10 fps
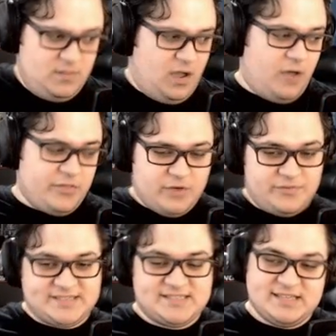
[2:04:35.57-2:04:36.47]
although
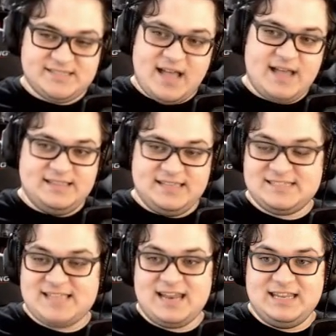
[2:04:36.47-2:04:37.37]
this does not, this
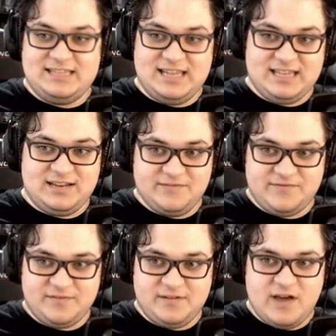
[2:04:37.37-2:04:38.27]
is not
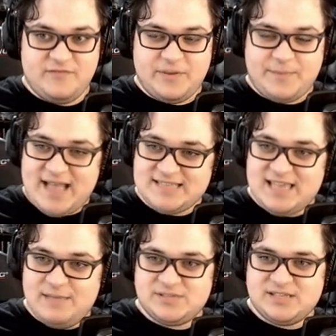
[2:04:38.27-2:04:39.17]
indicative of their past games,